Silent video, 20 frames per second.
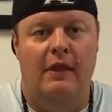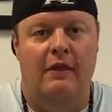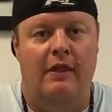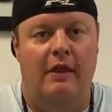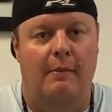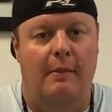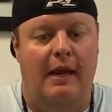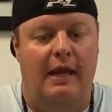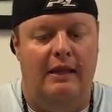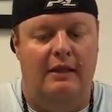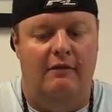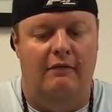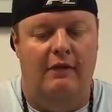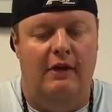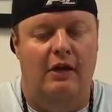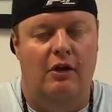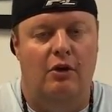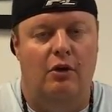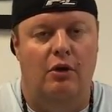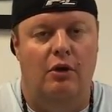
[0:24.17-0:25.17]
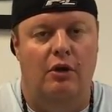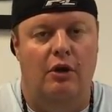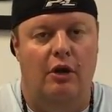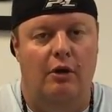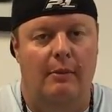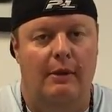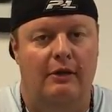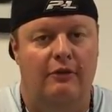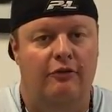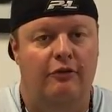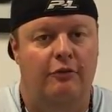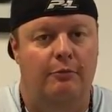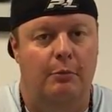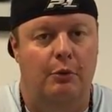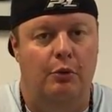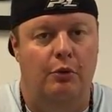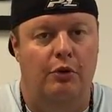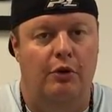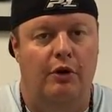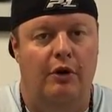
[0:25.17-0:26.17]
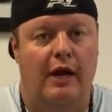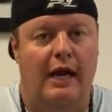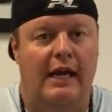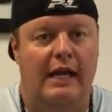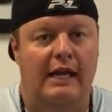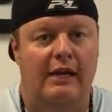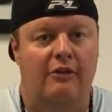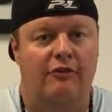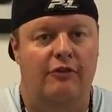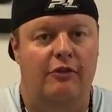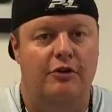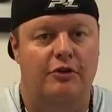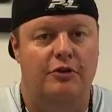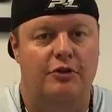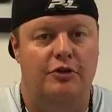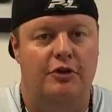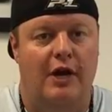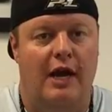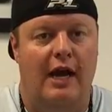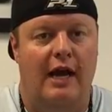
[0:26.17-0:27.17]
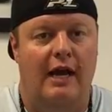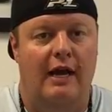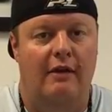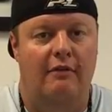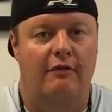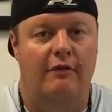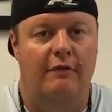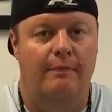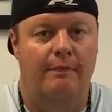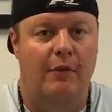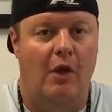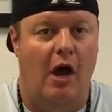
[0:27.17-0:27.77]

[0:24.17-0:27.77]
They make the vehicle a little bit smoother and easier to drive